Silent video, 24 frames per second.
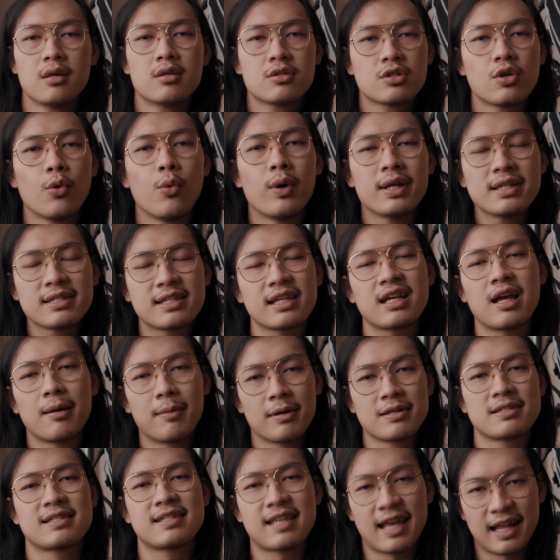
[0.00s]
So one thing
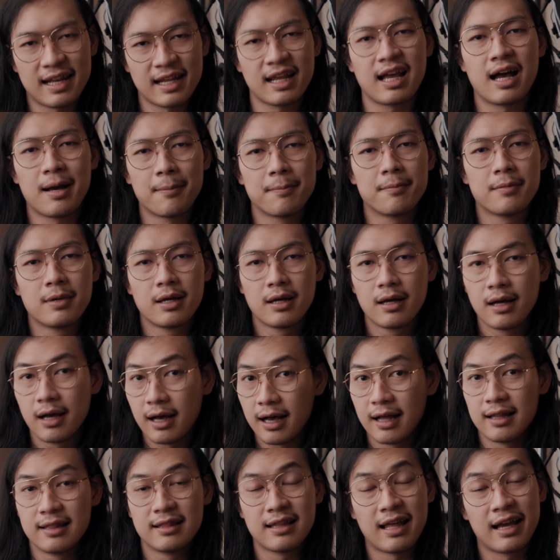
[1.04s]
about setting up
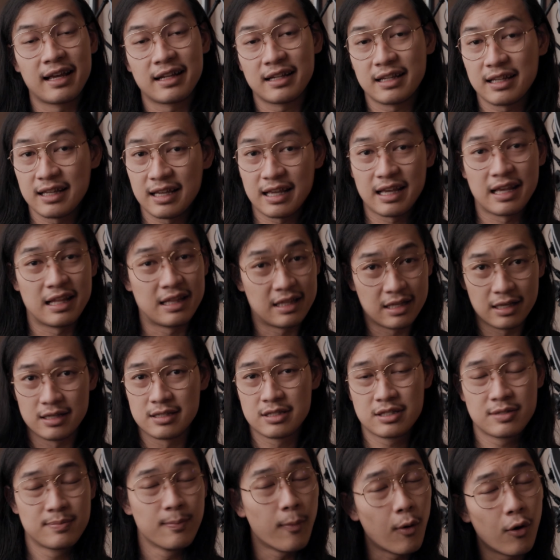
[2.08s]
a light in a
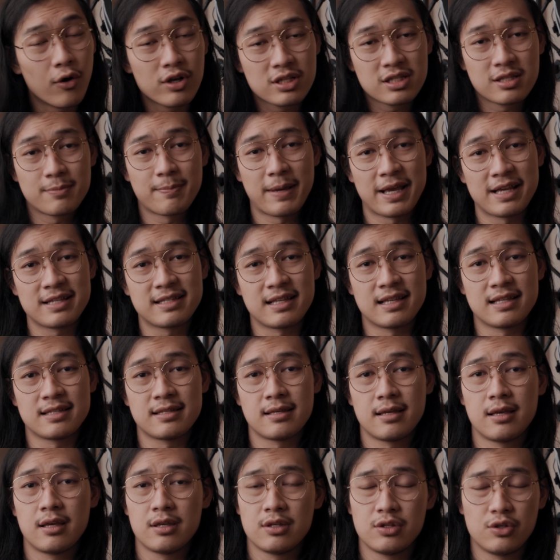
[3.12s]
small space
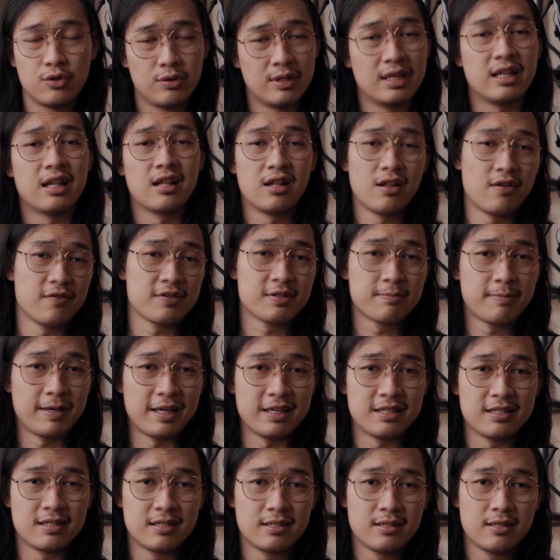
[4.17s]
is you need a lot of
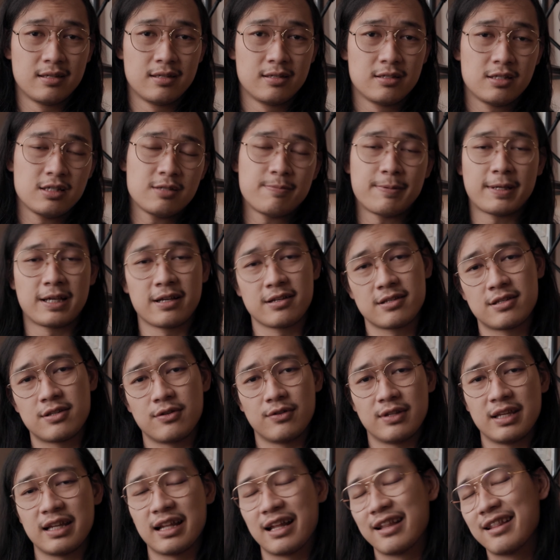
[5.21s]
space just because
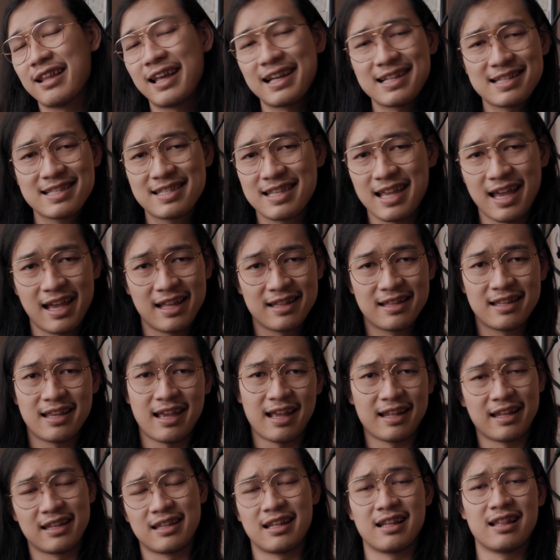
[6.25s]
you need a light stand
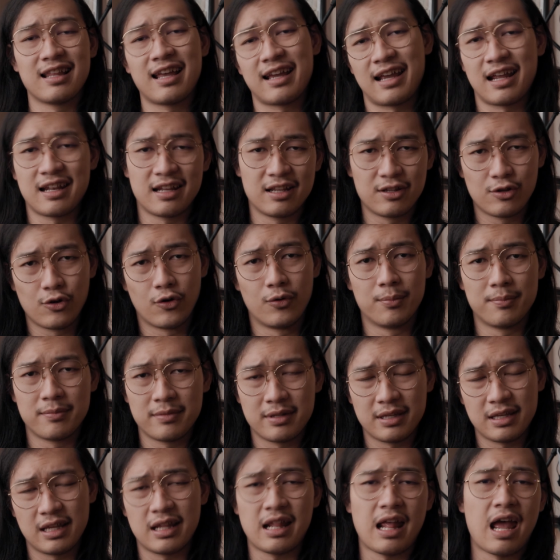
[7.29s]
and then the light and the
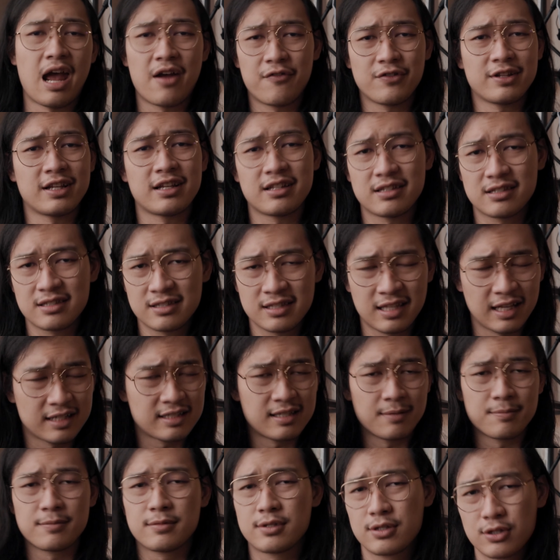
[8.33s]
dome. Everything
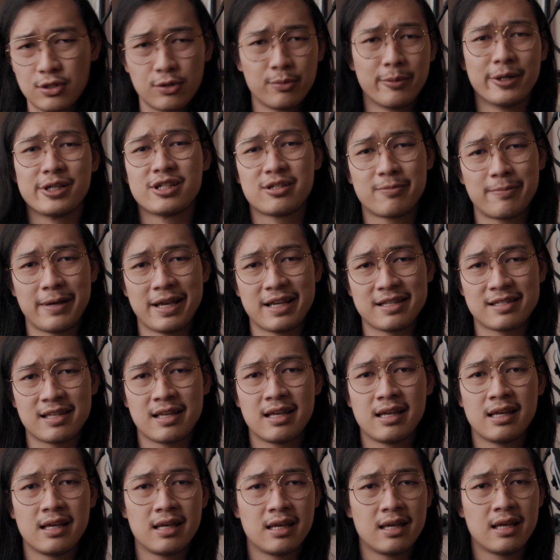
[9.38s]
takes up too much space.
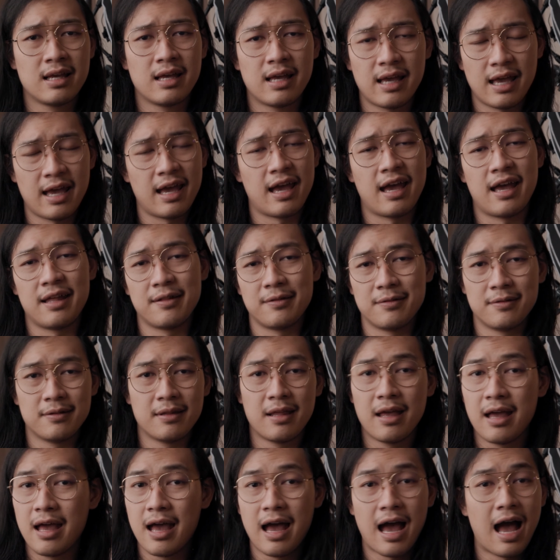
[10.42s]

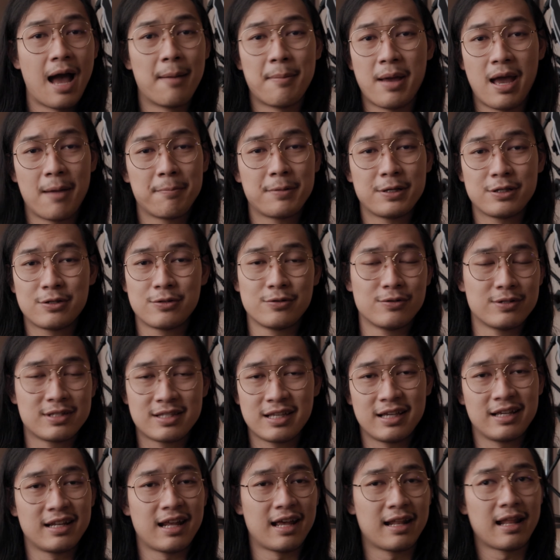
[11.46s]
And I'm happy to
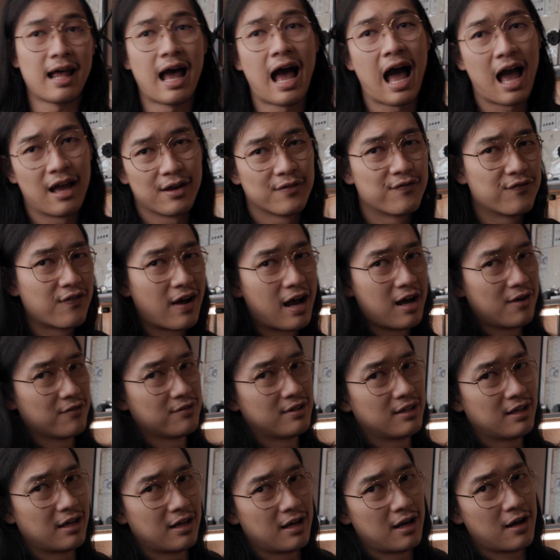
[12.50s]
say that I
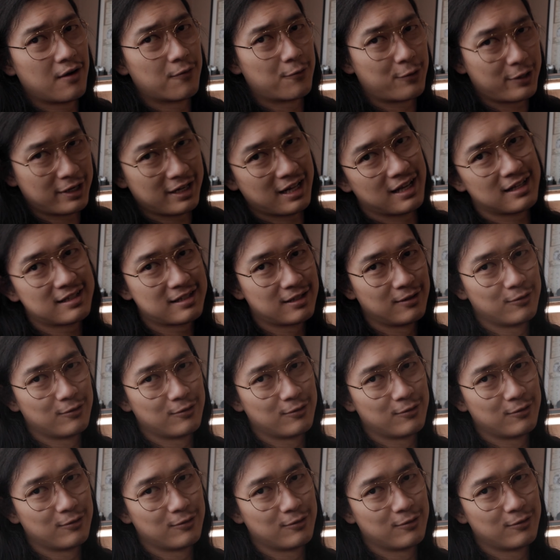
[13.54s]
found a really nice